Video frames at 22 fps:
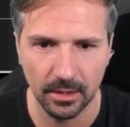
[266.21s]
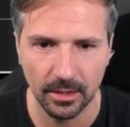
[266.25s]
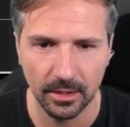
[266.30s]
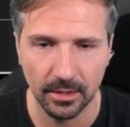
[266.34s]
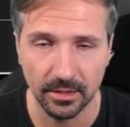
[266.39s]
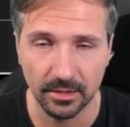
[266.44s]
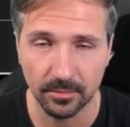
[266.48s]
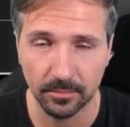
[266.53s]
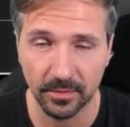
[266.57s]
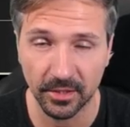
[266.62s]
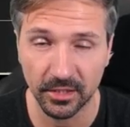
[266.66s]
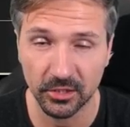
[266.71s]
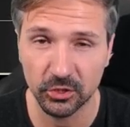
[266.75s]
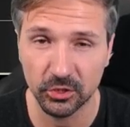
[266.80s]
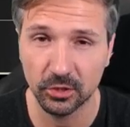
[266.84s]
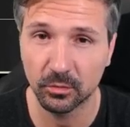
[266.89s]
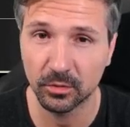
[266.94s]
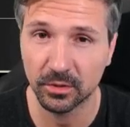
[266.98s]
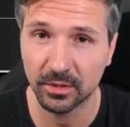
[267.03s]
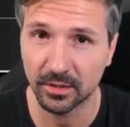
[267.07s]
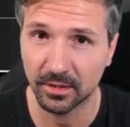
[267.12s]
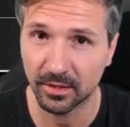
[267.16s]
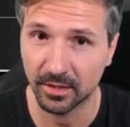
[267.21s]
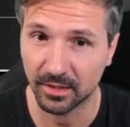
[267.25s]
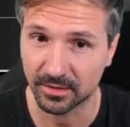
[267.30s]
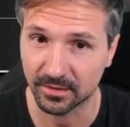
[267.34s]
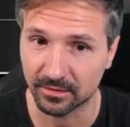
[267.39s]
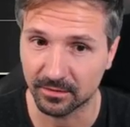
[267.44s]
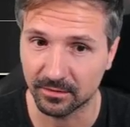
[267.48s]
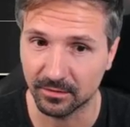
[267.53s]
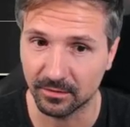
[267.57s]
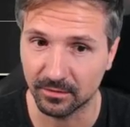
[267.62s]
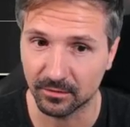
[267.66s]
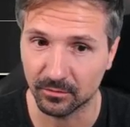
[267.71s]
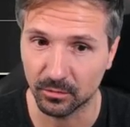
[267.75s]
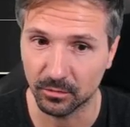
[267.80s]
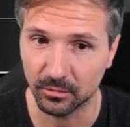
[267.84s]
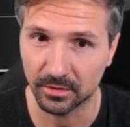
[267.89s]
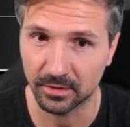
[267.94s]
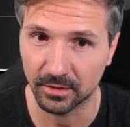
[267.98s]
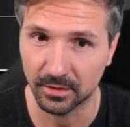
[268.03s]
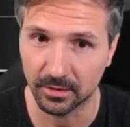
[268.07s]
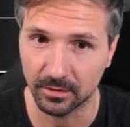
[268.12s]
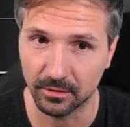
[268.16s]
Especially with the next card we will
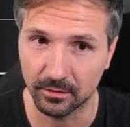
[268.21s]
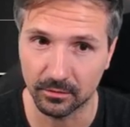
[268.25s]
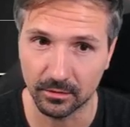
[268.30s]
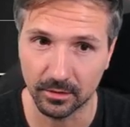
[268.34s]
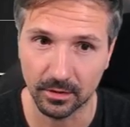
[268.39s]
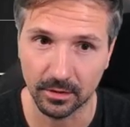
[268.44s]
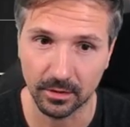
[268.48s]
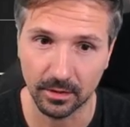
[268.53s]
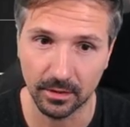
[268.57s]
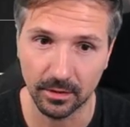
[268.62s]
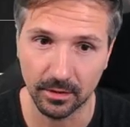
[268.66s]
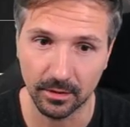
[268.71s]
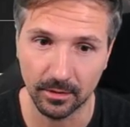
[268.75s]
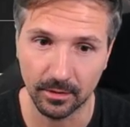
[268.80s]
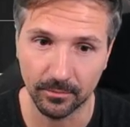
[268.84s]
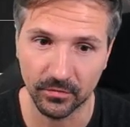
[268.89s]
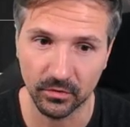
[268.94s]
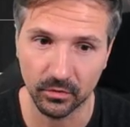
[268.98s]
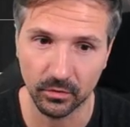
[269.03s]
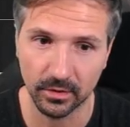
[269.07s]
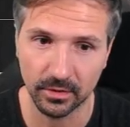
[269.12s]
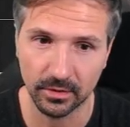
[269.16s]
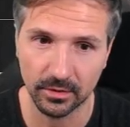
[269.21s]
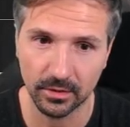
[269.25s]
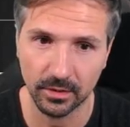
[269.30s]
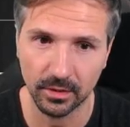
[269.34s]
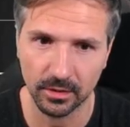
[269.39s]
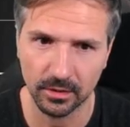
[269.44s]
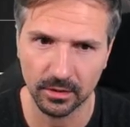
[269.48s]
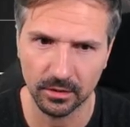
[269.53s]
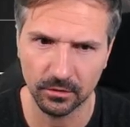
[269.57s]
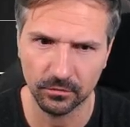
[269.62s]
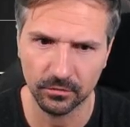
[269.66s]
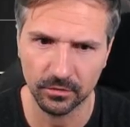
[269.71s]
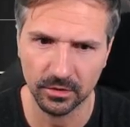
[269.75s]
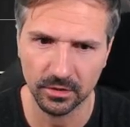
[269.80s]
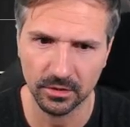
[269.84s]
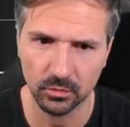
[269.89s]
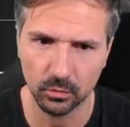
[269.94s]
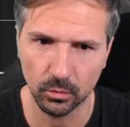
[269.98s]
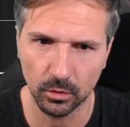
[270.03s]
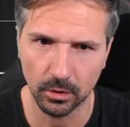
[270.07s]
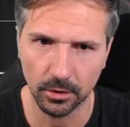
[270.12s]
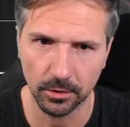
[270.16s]
take a look at. So I think I give
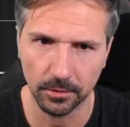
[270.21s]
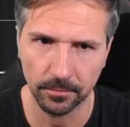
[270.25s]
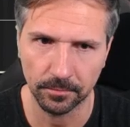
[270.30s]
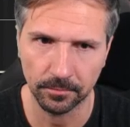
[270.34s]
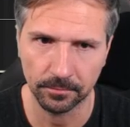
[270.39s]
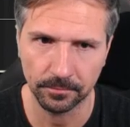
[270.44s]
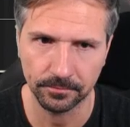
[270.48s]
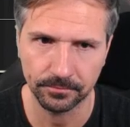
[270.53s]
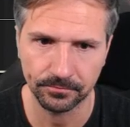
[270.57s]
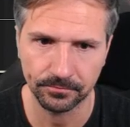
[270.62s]
this one...